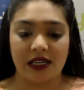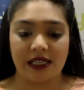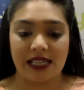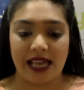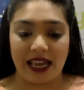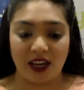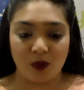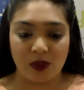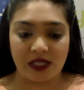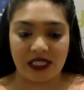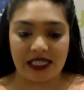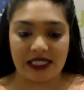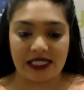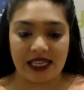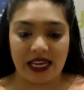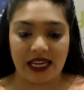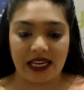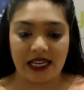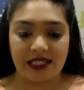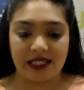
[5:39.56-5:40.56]
equity
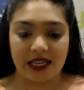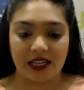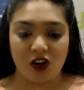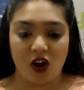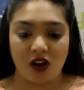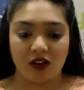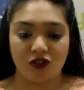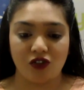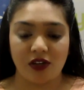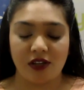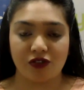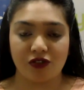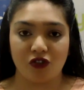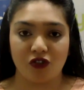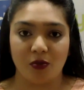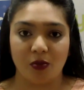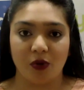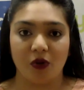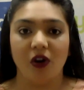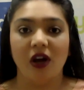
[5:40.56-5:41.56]
stake in Technologies
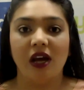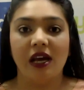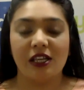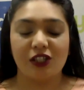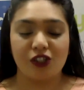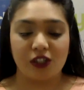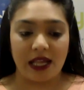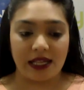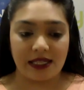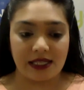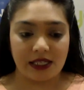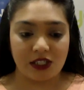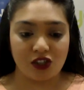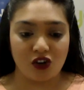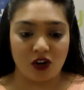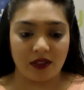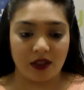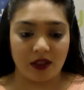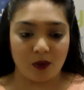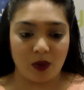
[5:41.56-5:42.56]
Robo. So that's a
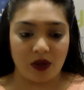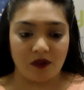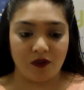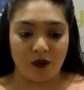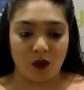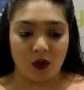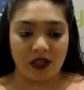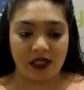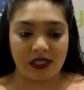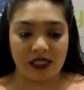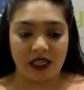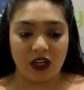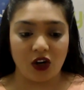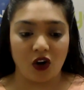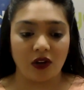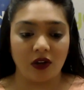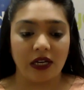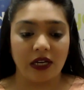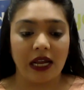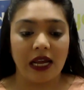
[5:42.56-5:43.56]
stock that we are focusing
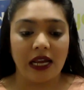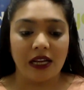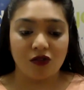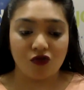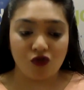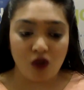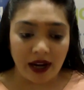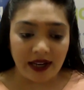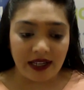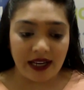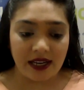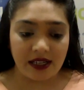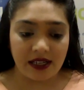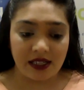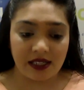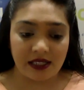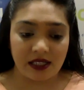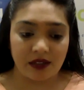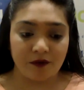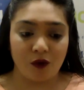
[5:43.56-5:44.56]
on. Trident
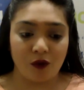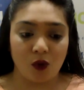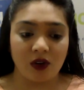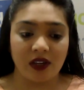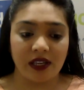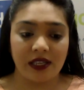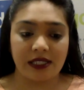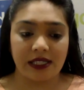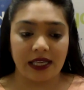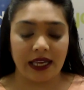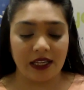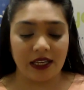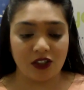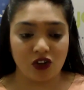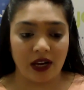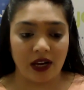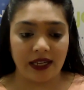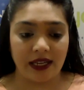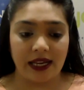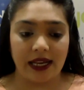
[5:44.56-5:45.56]
is in focus.
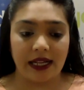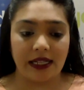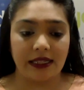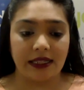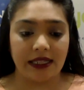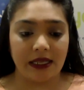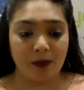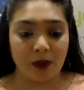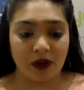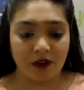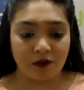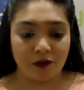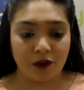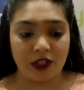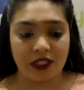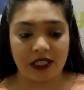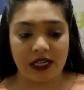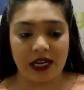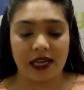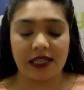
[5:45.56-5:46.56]
HIL, Deepak
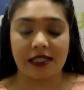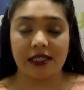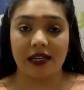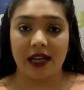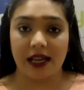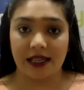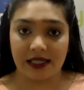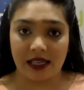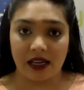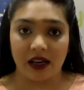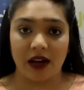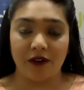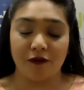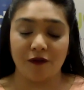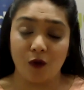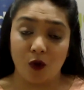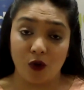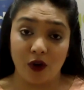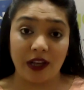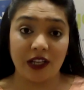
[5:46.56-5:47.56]
Fertilizer has
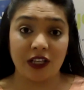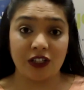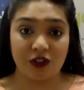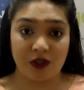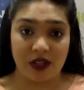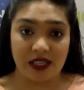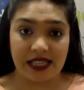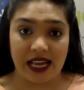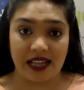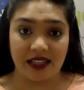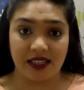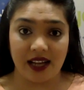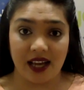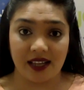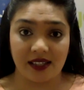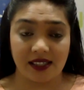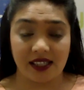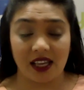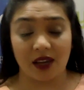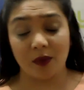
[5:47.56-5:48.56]
forayed into the
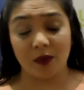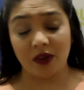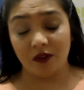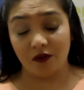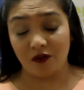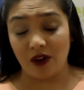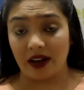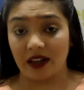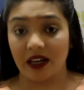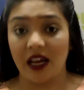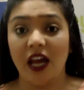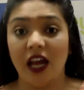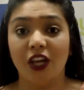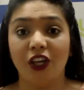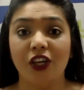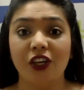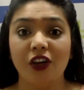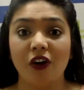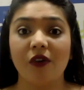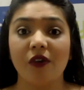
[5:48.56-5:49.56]
sanitizer segment. In fact,
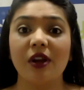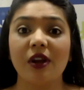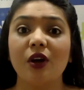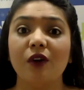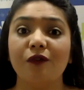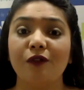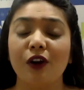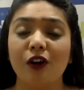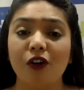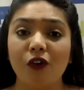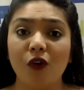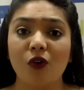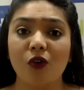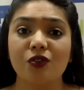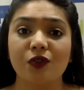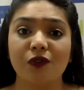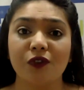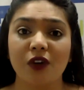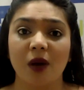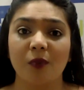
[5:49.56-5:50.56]
we're hearing of a lot
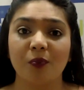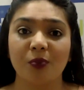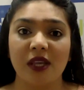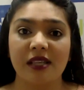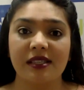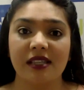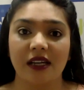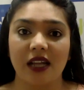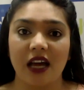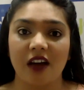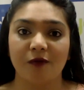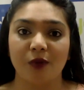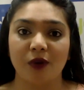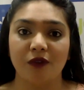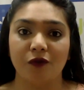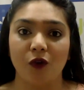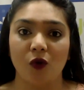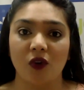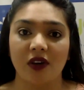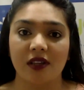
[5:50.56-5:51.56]
of companies that have been
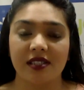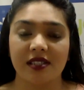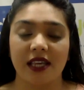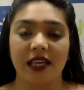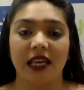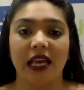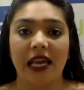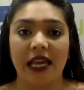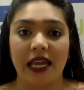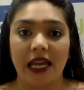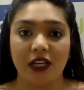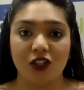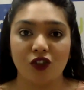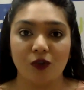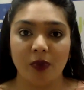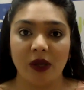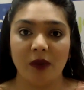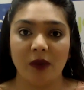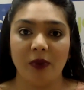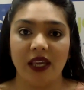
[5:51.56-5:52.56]
focusing into
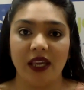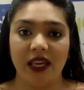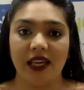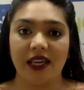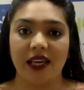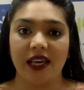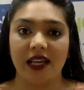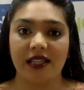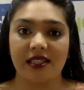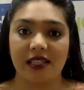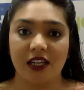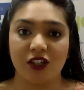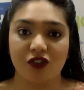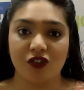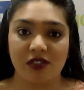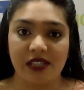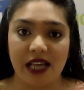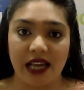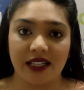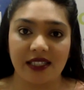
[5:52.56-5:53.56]
PPE kits, into
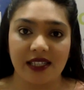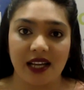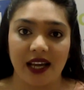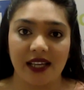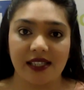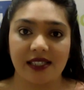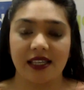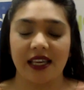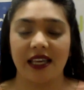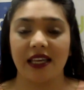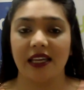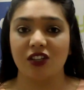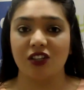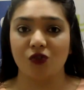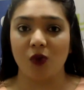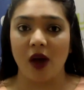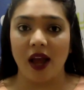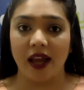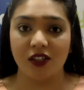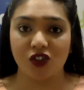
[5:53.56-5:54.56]
sanitizing, into
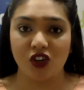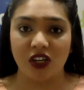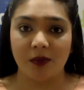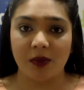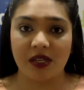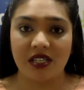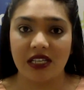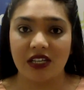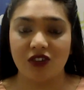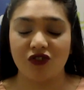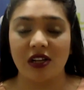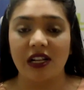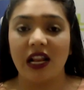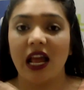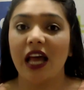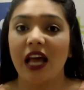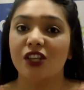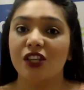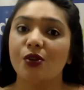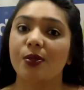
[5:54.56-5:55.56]
hygiene material.
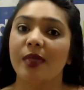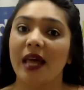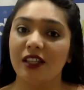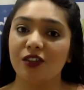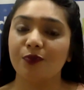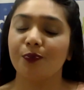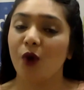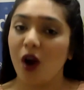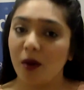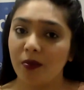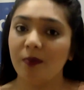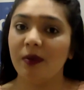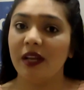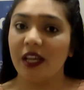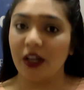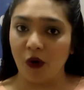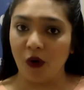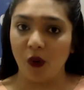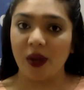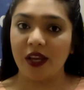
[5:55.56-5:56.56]
So that's
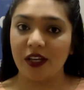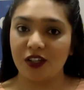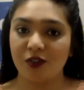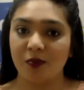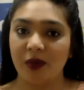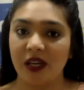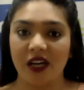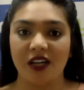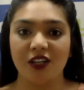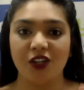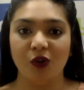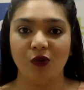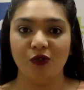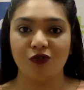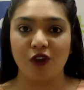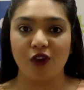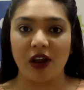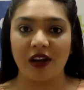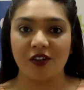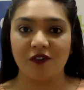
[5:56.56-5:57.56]
probably going to be a new
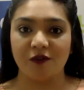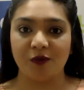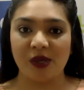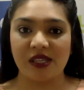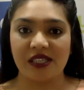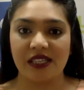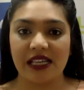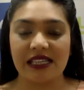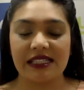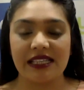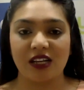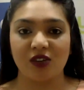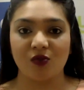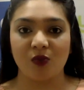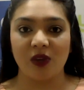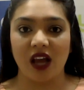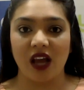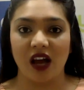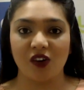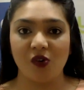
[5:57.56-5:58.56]
trend of business that
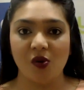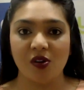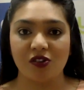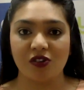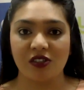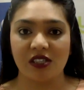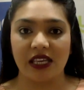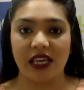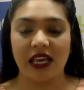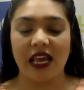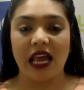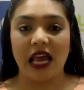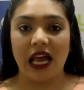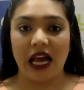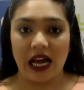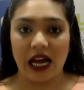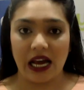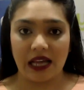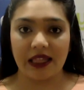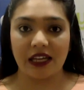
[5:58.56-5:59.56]
we are going to see
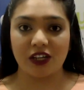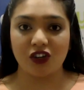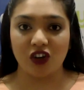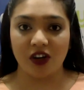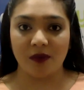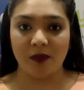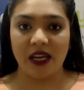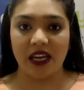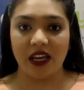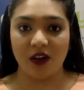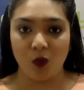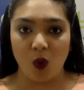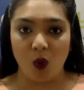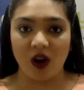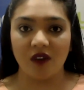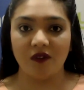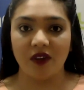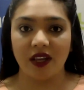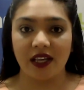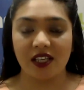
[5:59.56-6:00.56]
that could be
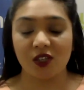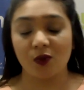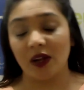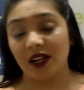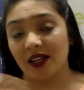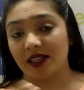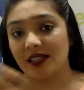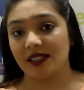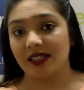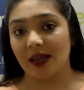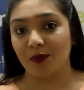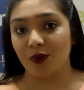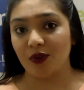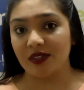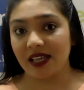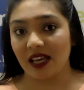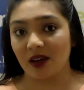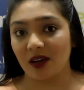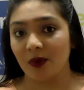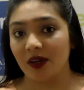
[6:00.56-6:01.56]
evolving as well as a
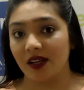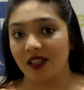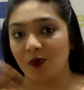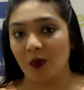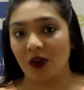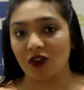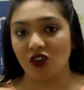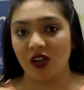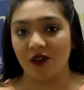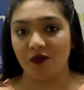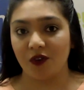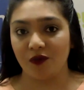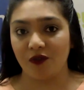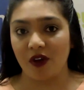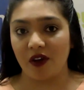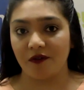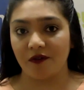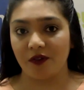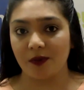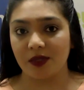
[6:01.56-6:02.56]
separate segment, especially for
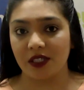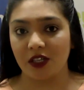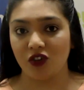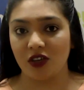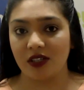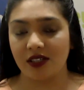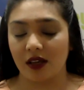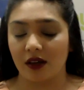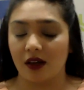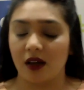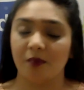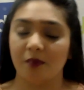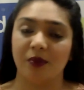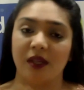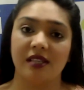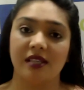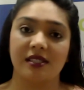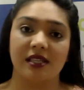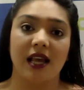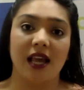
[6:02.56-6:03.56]
FMCG
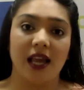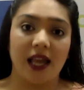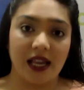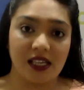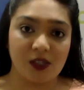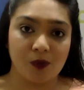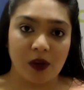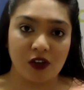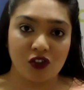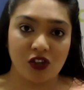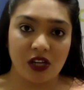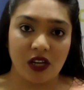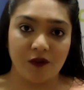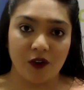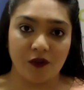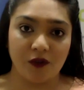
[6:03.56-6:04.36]
companies, especially for